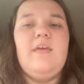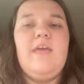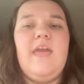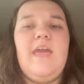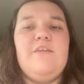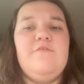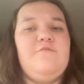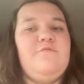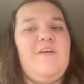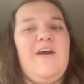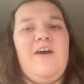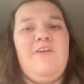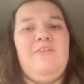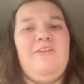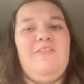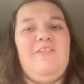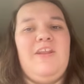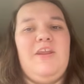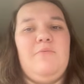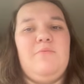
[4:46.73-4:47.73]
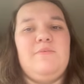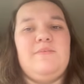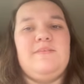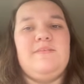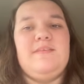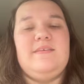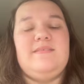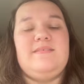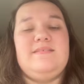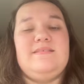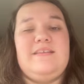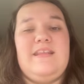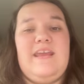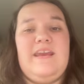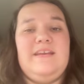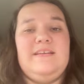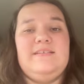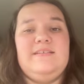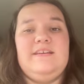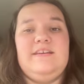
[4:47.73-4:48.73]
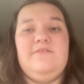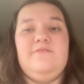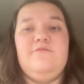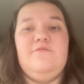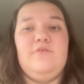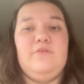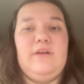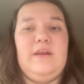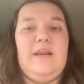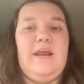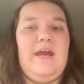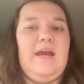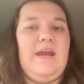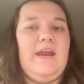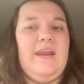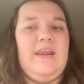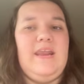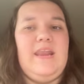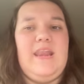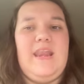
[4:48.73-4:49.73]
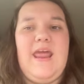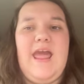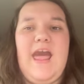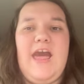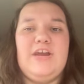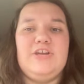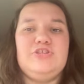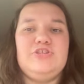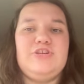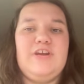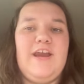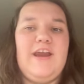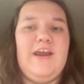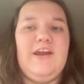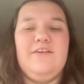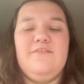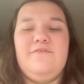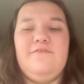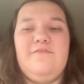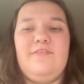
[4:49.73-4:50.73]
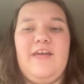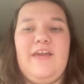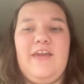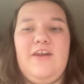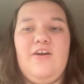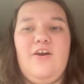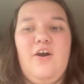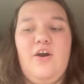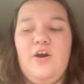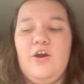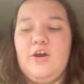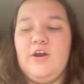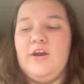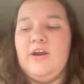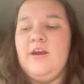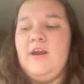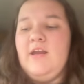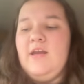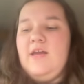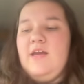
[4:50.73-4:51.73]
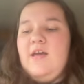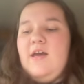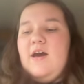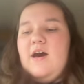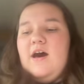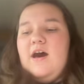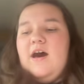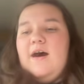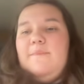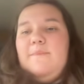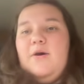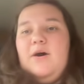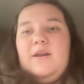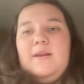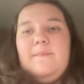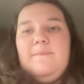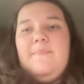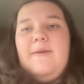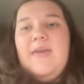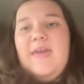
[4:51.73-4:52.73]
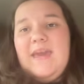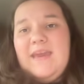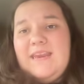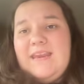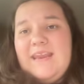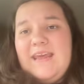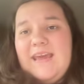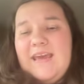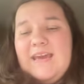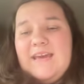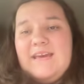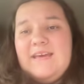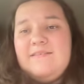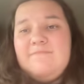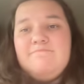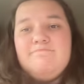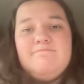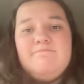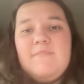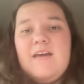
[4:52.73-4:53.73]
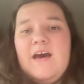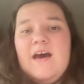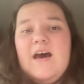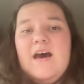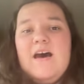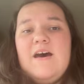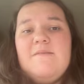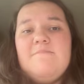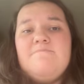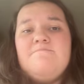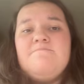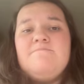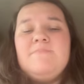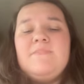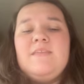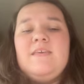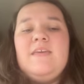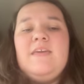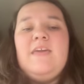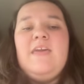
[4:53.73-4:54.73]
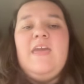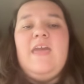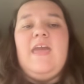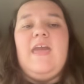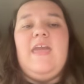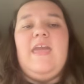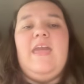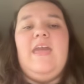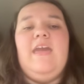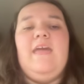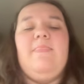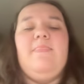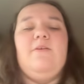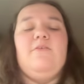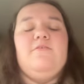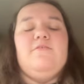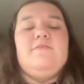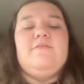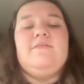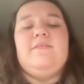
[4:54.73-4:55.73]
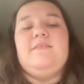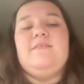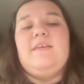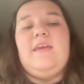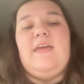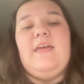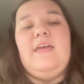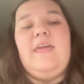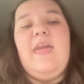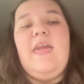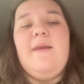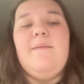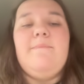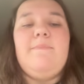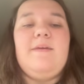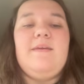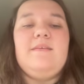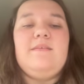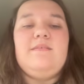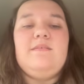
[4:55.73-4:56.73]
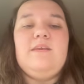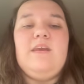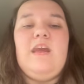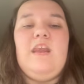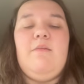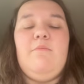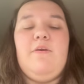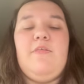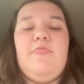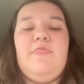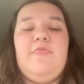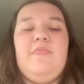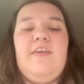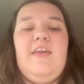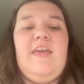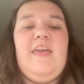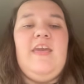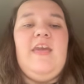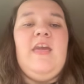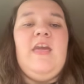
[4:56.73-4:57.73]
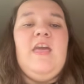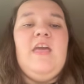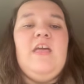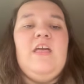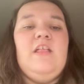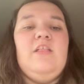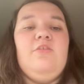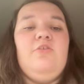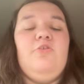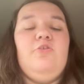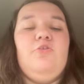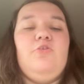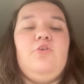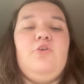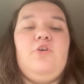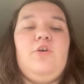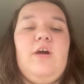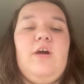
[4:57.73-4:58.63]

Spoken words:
and found that it was this 1949 Nash Air Flight car on a picnic. And there's this like camping scene with the little